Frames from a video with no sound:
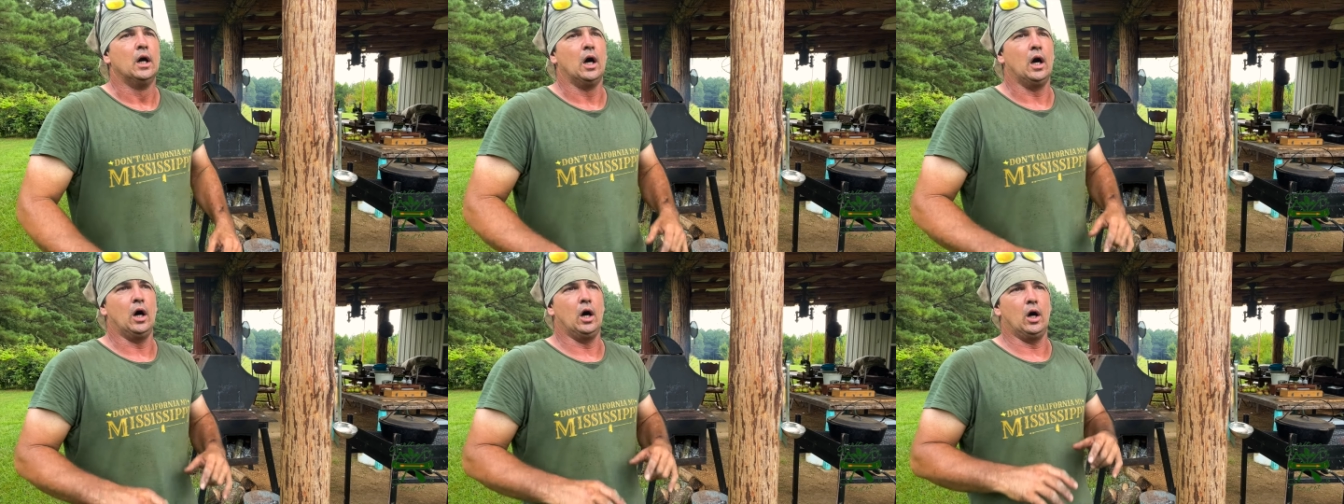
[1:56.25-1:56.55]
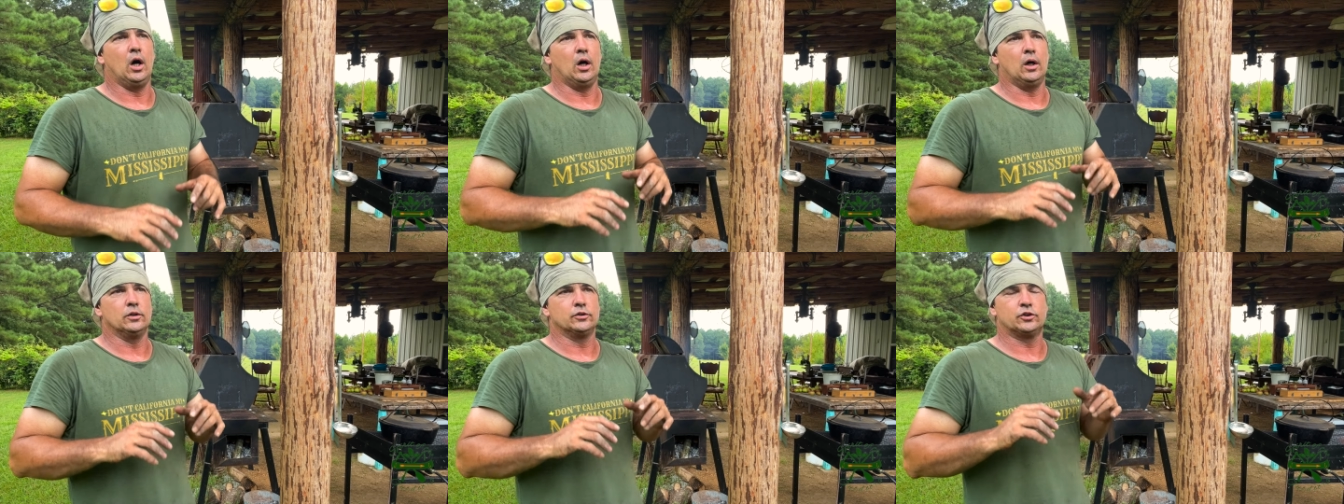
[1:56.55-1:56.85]

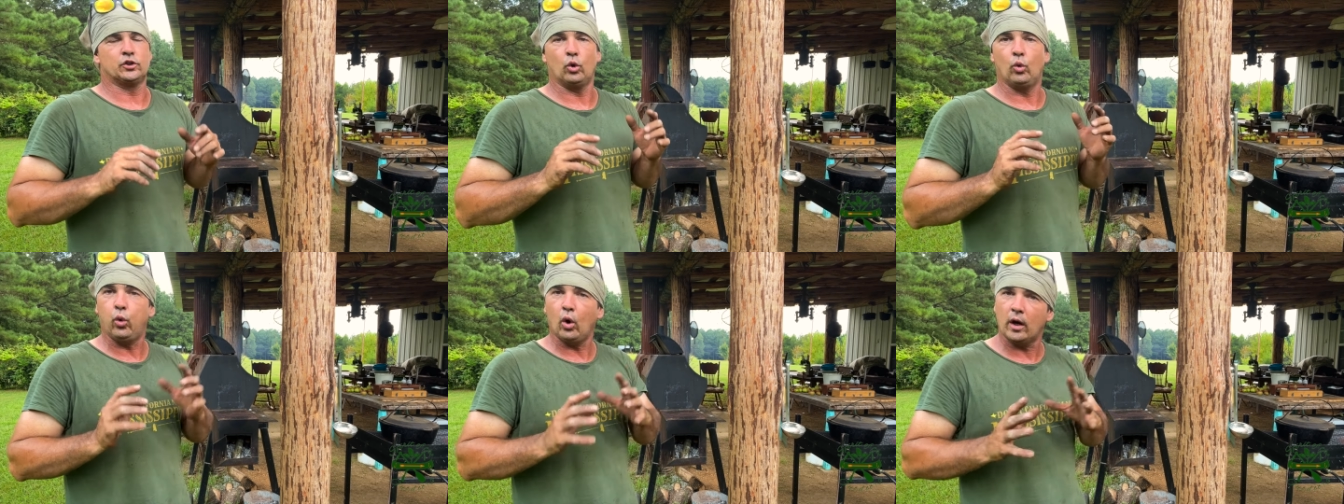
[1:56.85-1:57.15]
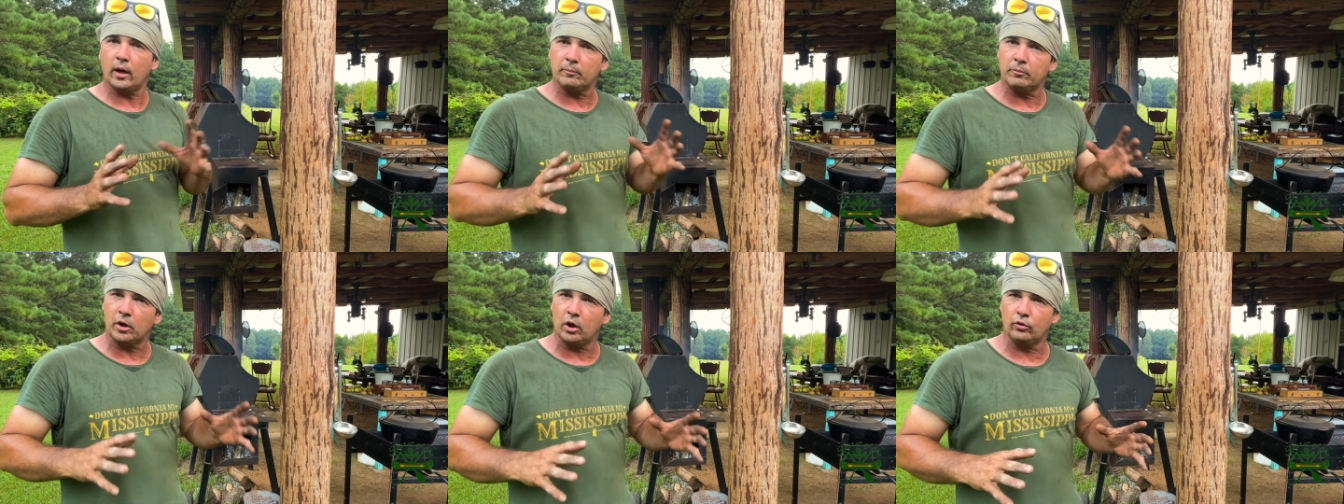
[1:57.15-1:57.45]
So
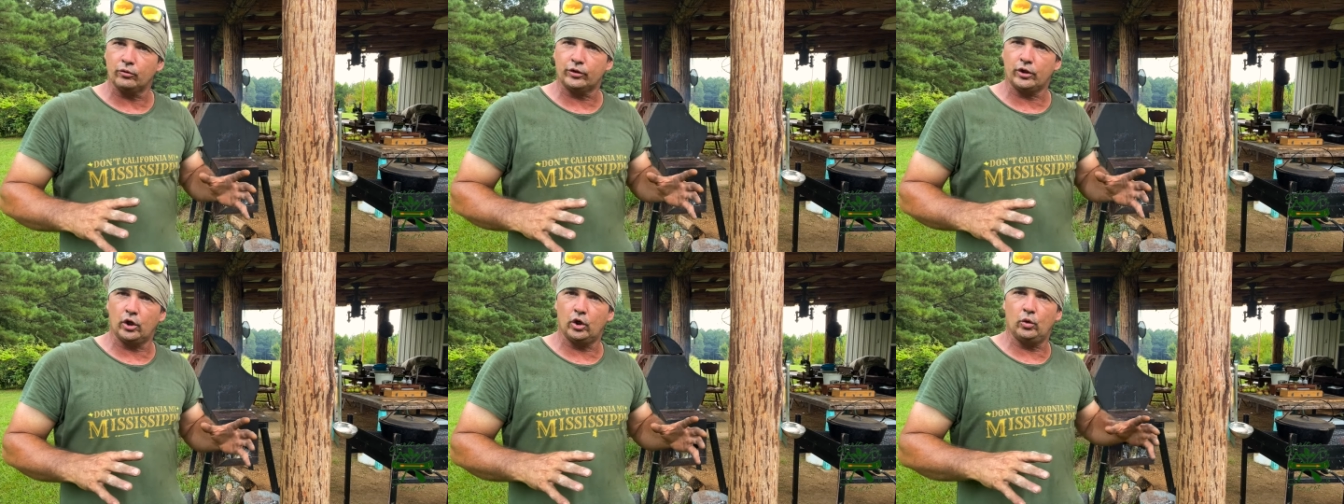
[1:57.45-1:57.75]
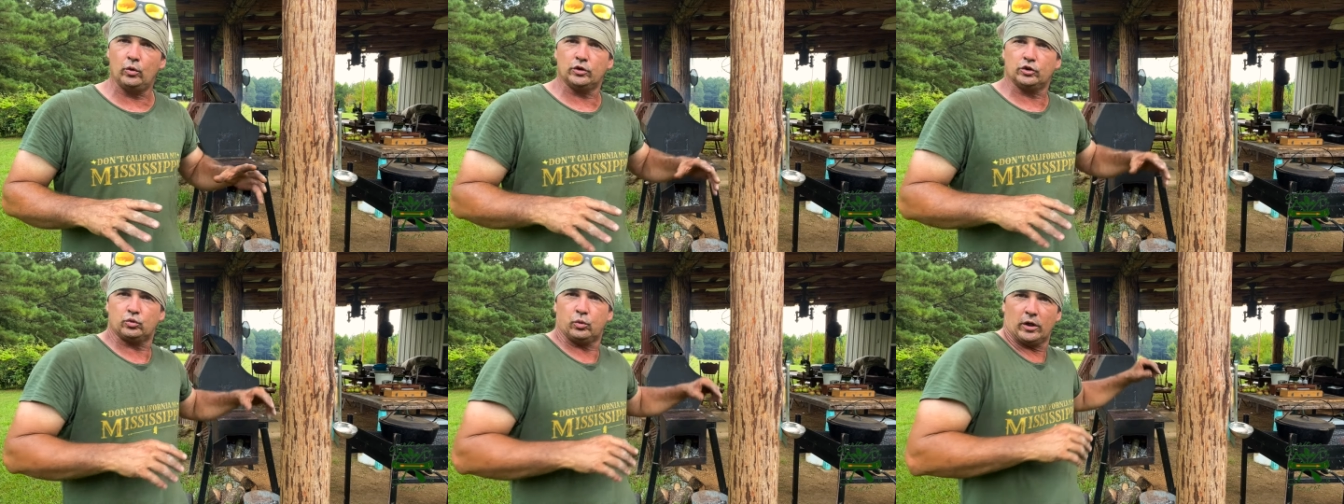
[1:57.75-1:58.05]
what I'm going to
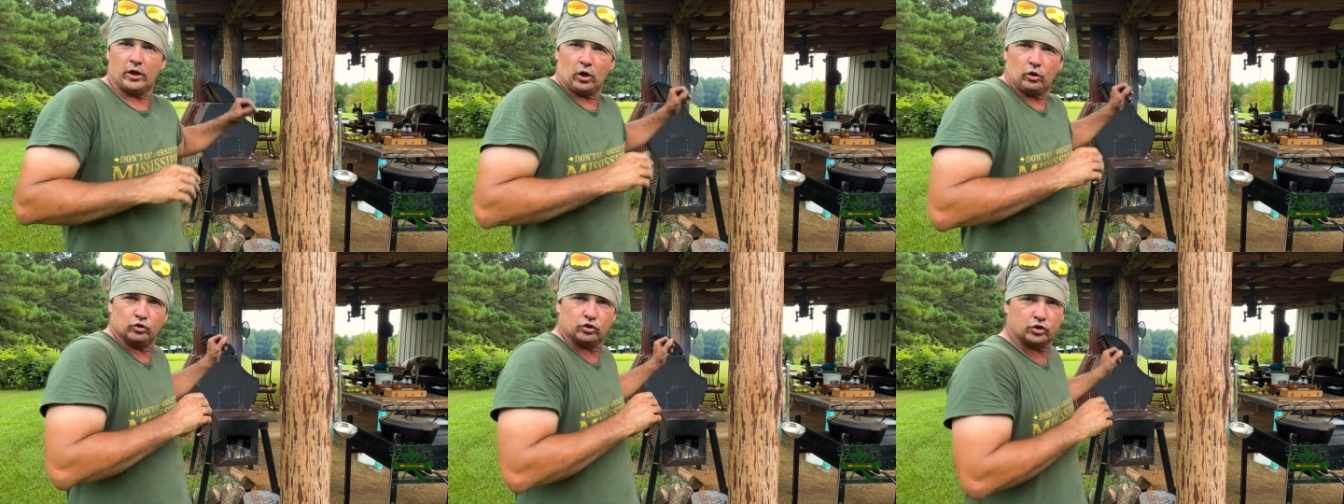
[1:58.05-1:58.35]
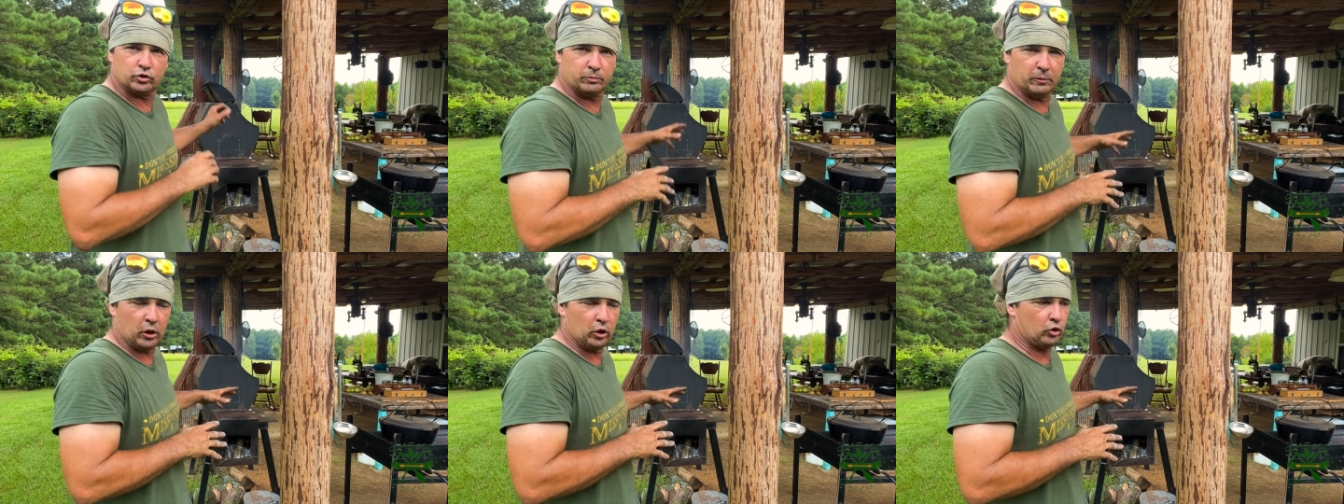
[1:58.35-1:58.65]
do is we're going to
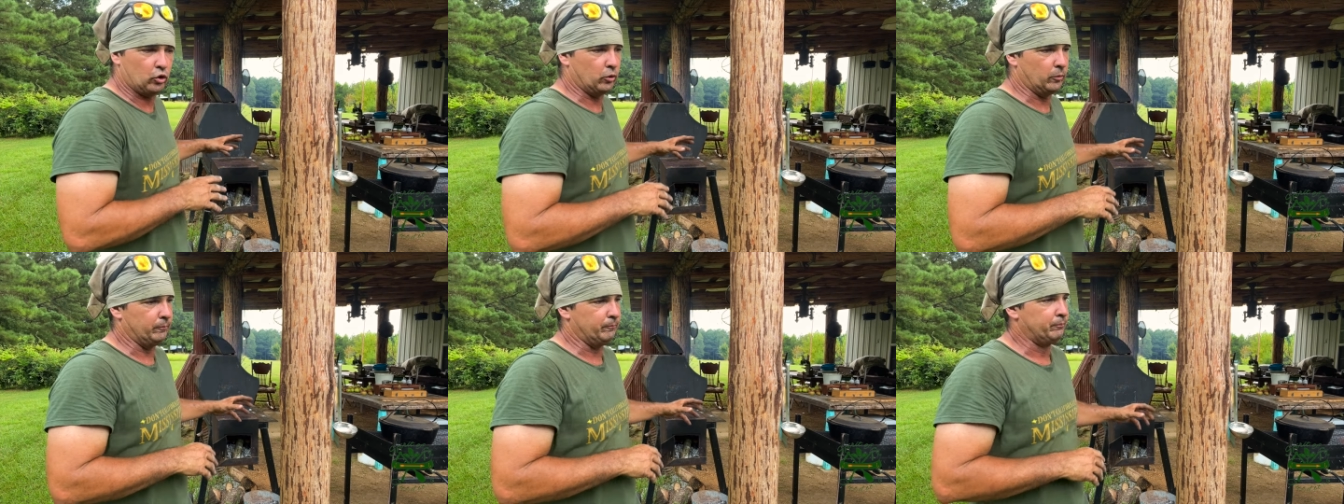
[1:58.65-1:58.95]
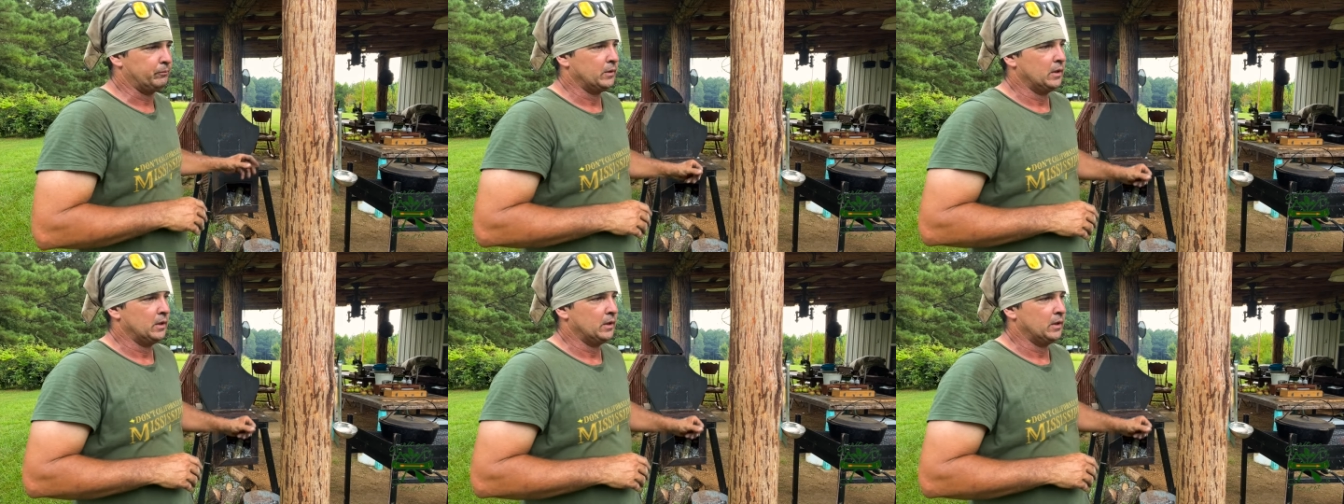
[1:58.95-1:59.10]
smoke them.